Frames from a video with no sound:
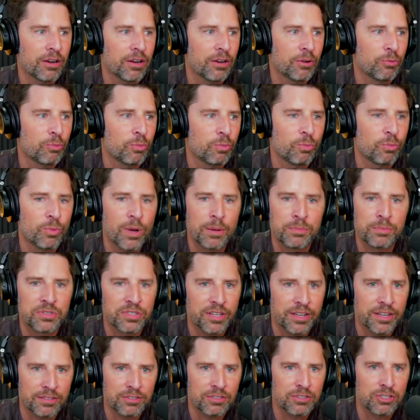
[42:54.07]
a,
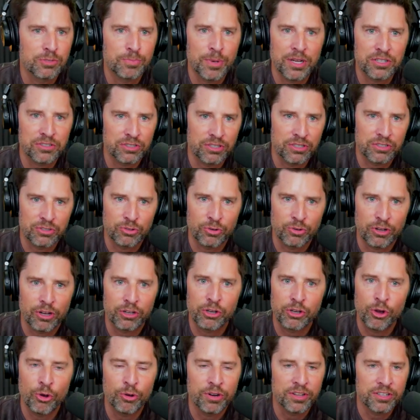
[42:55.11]
website specialist or a
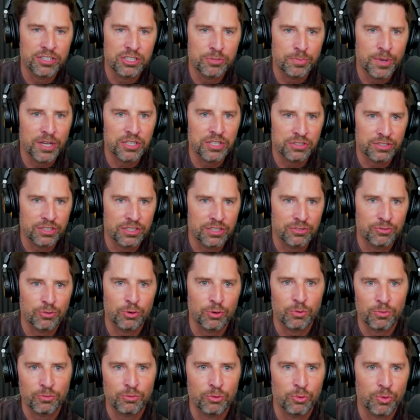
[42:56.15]
coding specialist
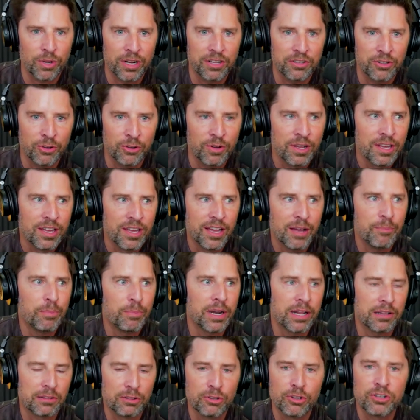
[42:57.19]
for for what I do, but
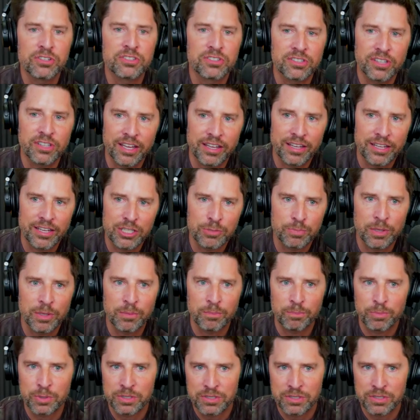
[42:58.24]
it looks like it's been pro